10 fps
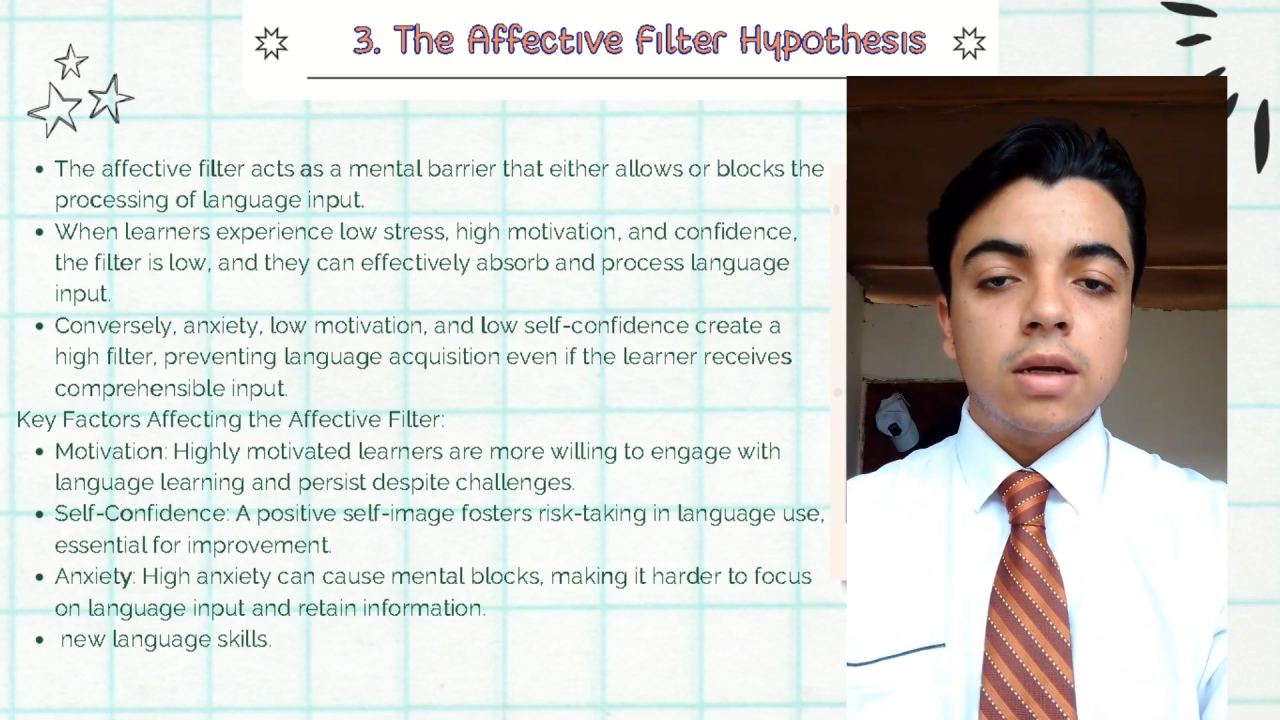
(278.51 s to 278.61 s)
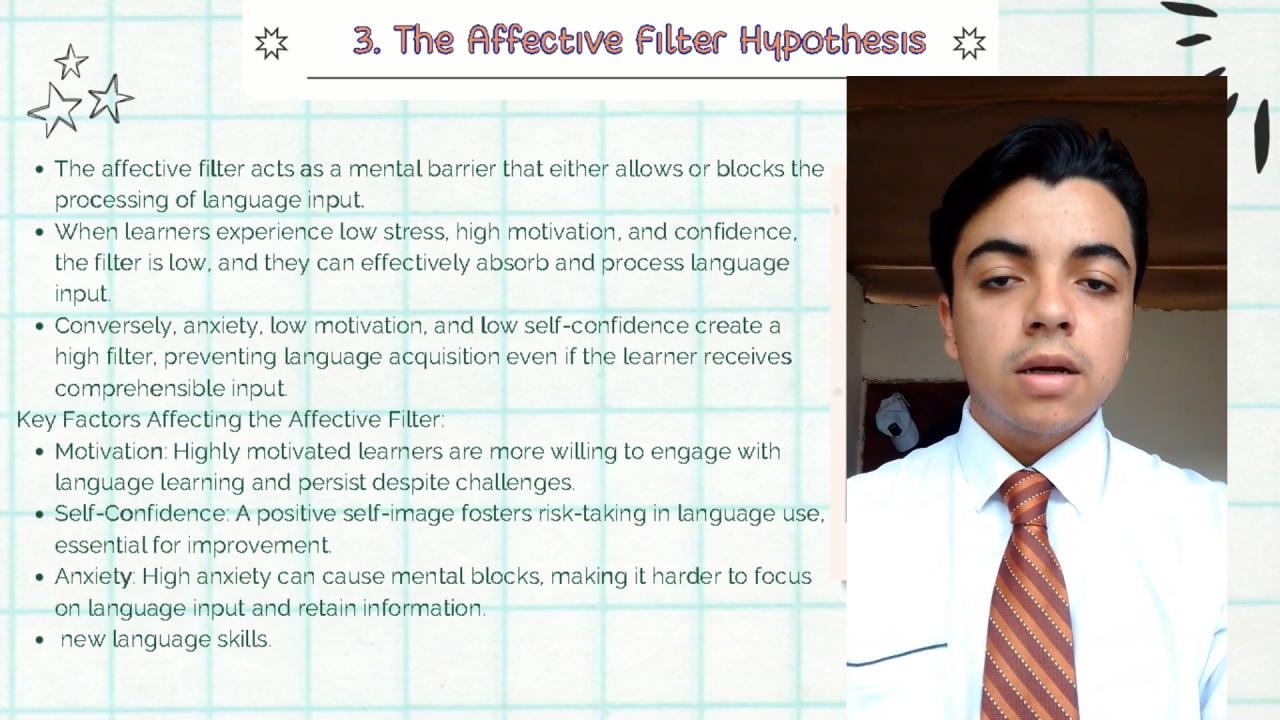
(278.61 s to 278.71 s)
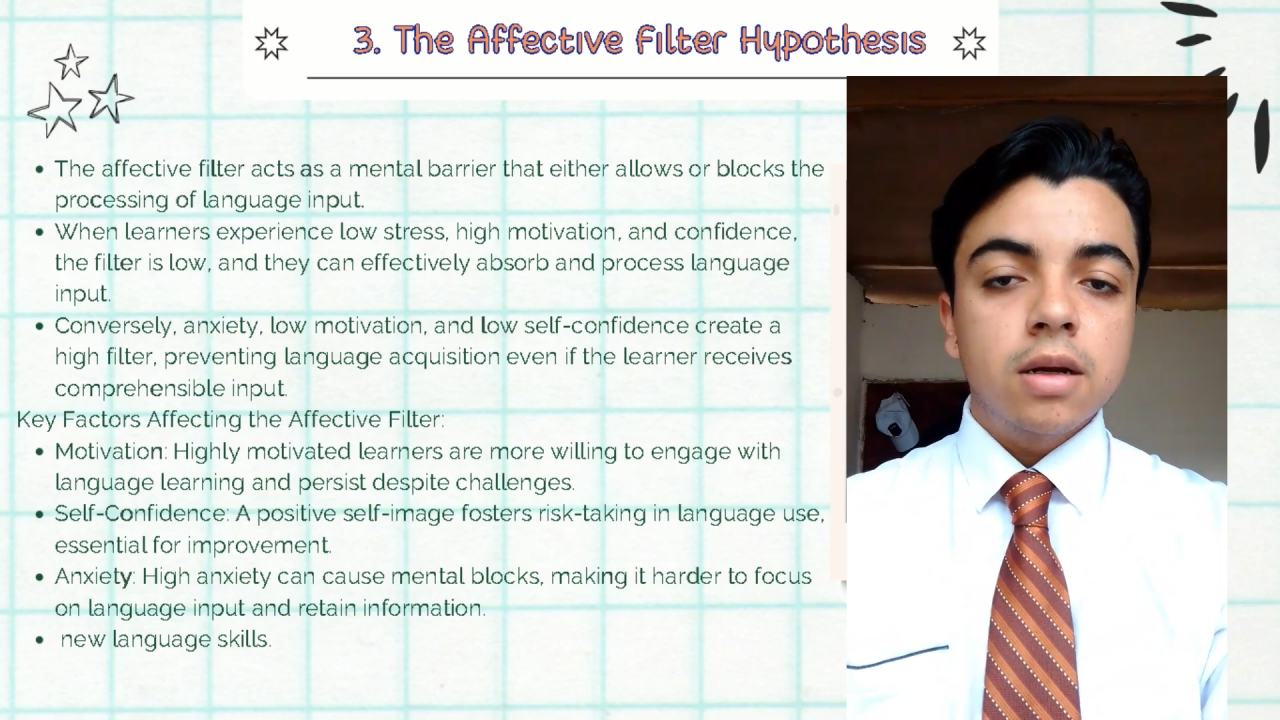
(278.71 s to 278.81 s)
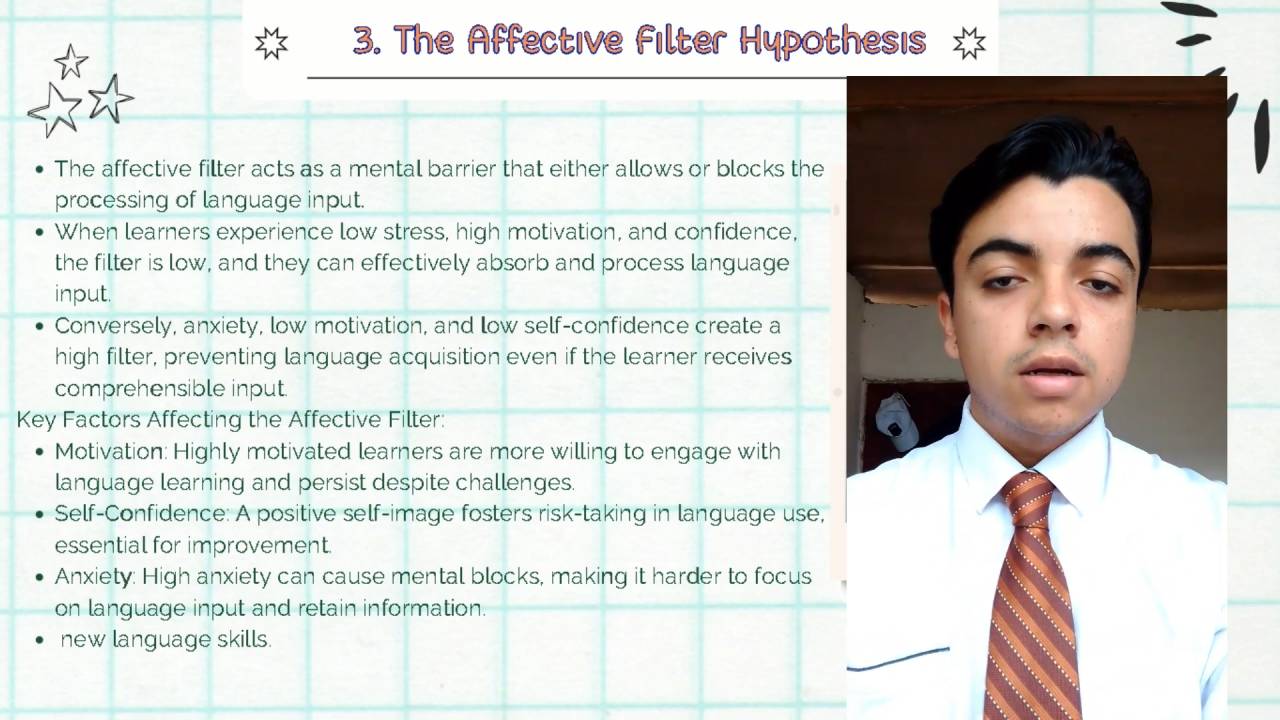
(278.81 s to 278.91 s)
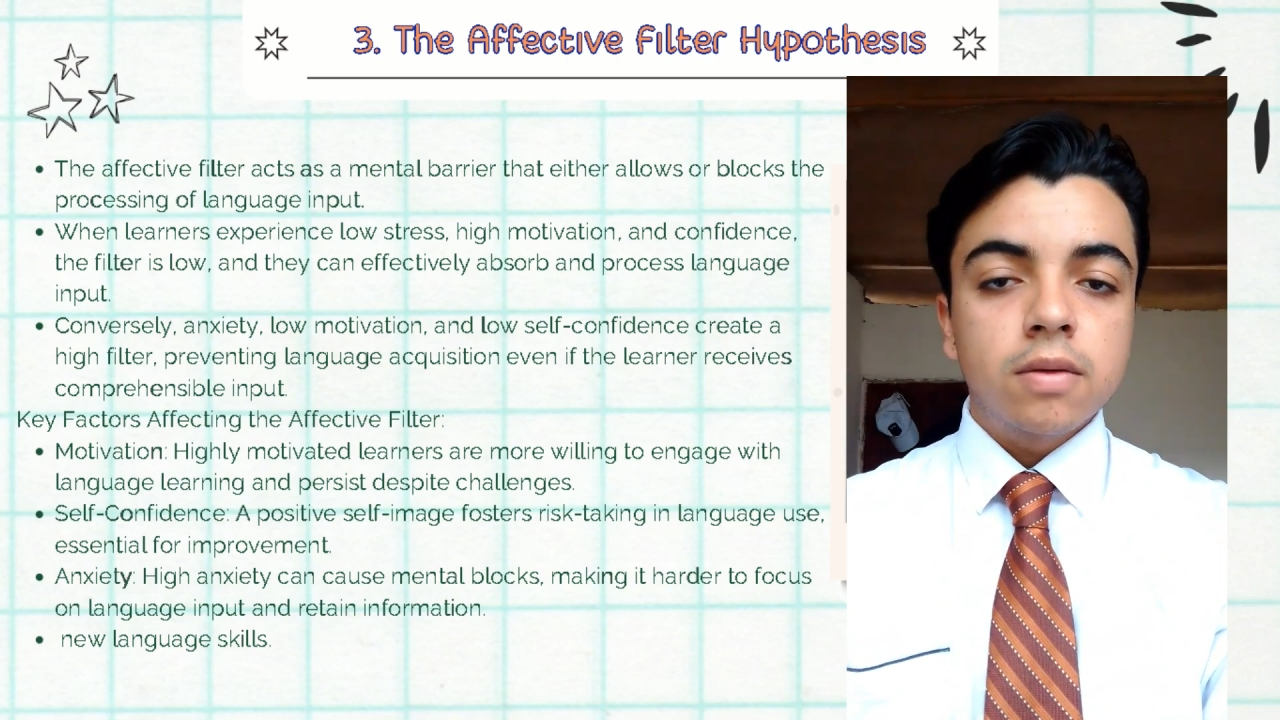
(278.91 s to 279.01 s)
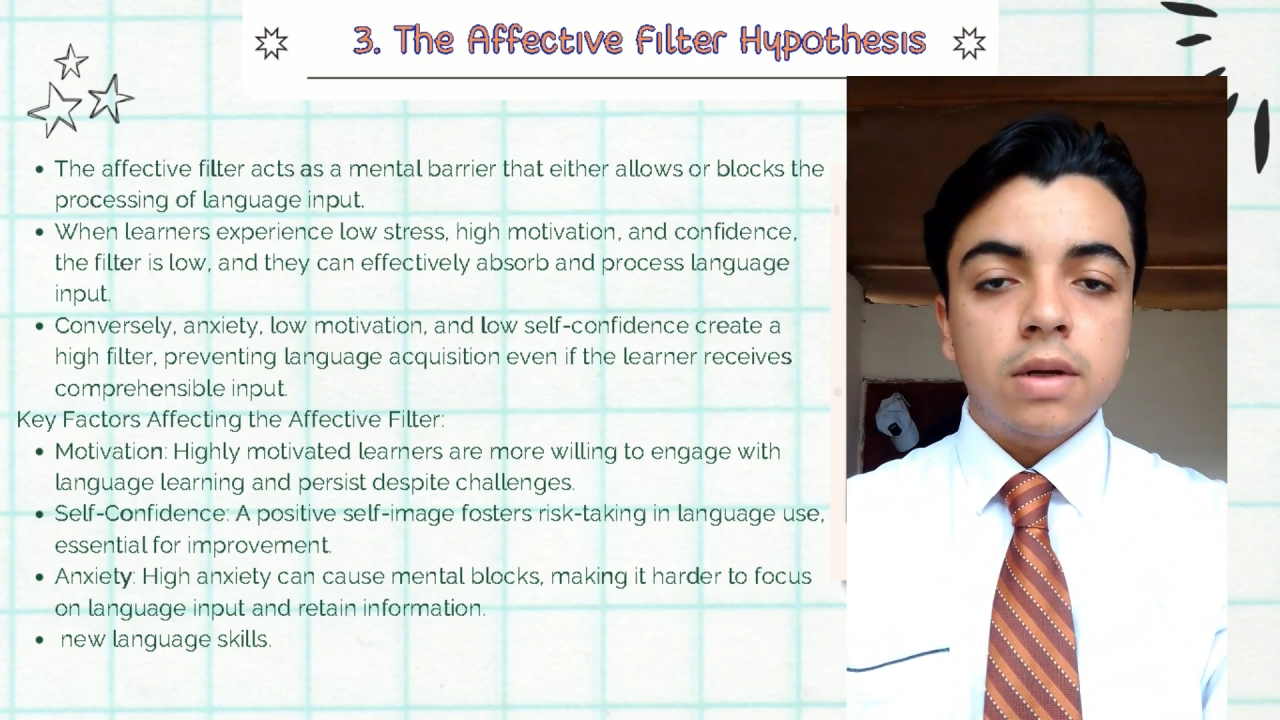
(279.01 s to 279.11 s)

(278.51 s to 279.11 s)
a